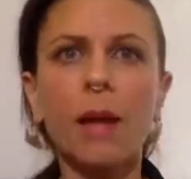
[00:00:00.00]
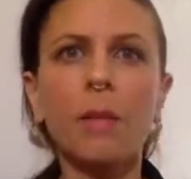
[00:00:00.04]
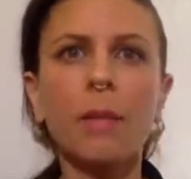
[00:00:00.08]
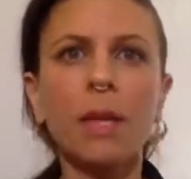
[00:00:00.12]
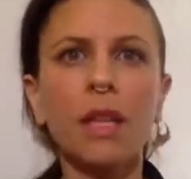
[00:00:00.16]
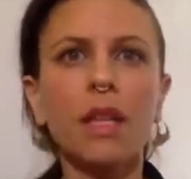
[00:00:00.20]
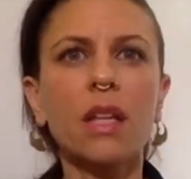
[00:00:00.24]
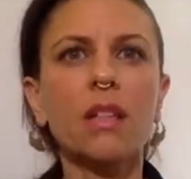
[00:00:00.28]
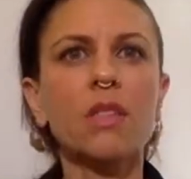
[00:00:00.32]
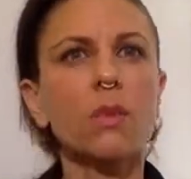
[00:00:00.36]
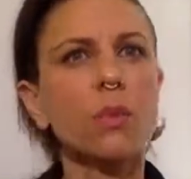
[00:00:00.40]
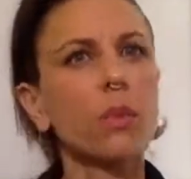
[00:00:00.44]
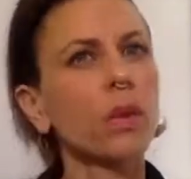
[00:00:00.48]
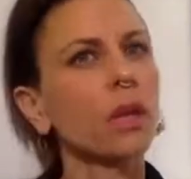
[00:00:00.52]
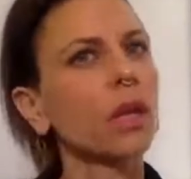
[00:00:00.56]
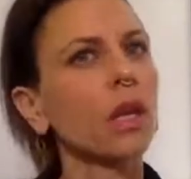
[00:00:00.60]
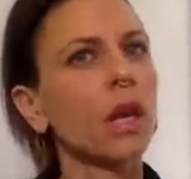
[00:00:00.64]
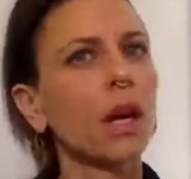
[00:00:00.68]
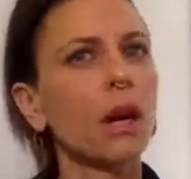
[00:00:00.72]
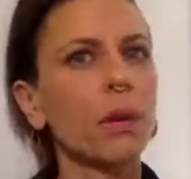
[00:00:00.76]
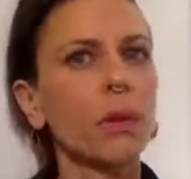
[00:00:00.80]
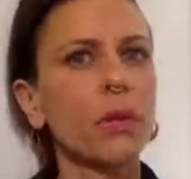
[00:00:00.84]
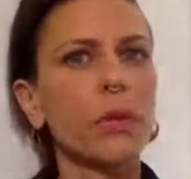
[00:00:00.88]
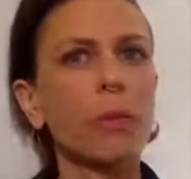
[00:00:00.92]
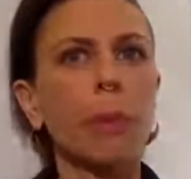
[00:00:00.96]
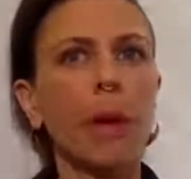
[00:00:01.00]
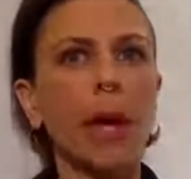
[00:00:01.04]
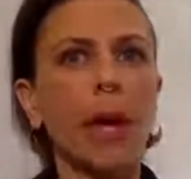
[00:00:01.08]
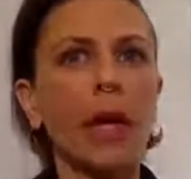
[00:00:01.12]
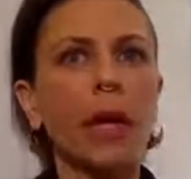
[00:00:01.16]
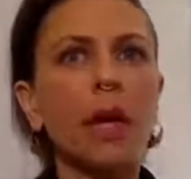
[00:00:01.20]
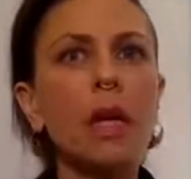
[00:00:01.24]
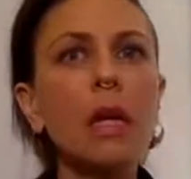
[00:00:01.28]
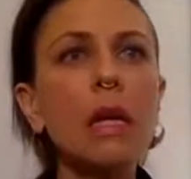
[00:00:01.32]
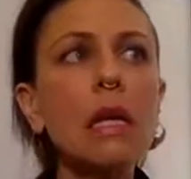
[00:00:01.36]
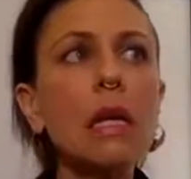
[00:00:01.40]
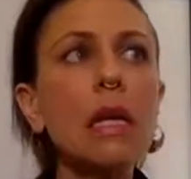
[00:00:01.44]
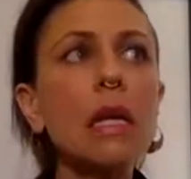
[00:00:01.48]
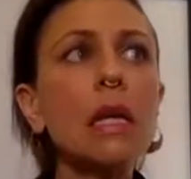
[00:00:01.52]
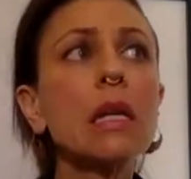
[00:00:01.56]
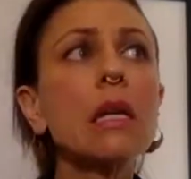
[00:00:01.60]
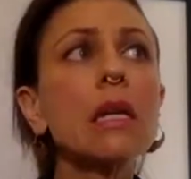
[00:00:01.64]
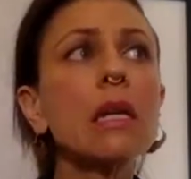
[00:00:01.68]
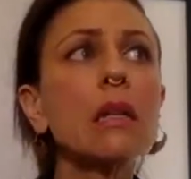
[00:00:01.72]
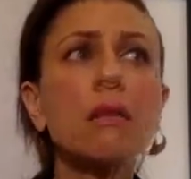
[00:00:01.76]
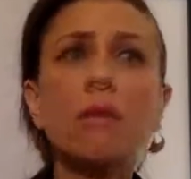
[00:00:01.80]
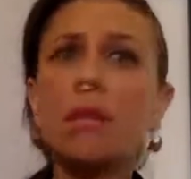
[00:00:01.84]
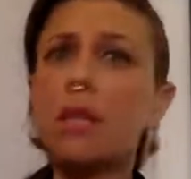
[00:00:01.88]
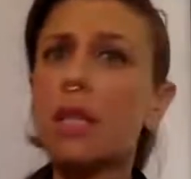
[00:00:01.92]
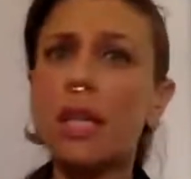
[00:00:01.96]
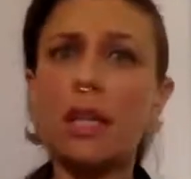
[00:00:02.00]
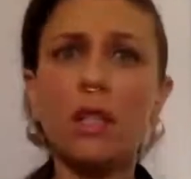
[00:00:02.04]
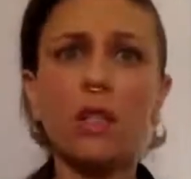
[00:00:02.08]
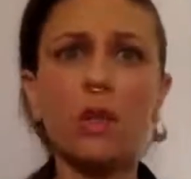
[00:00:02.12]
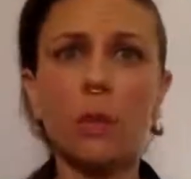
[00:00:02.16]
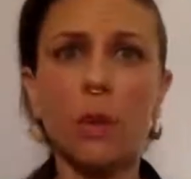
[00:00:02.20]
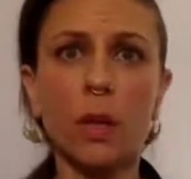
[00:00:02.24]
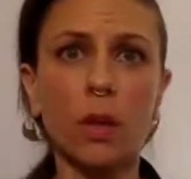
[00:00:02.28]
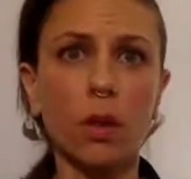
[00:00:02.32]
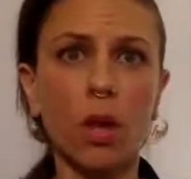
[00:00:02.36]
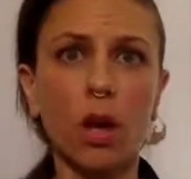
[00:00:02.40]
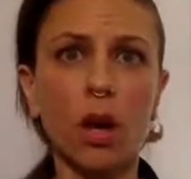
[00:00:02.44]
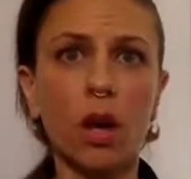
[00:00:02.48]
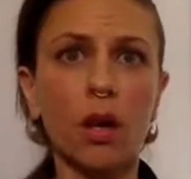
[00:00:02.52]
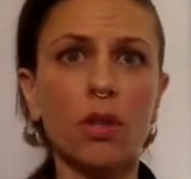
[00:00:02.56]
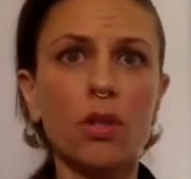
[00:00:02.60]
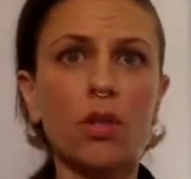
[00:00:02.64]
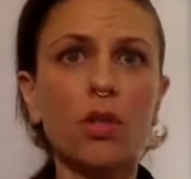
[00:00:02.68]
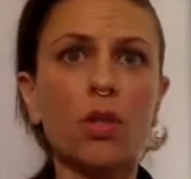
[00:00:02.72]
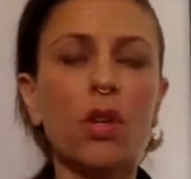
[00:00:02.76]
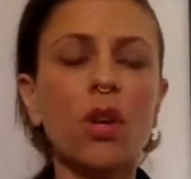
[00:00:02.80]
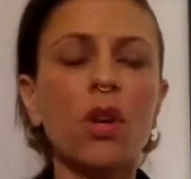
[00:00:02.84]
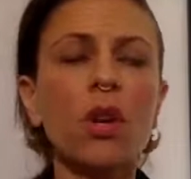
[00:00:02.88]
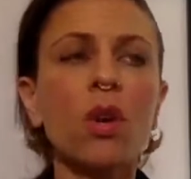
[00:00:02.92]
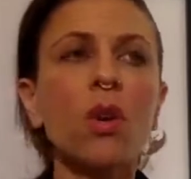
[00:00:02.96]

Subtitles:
I mean, that's really how it's been since we launched.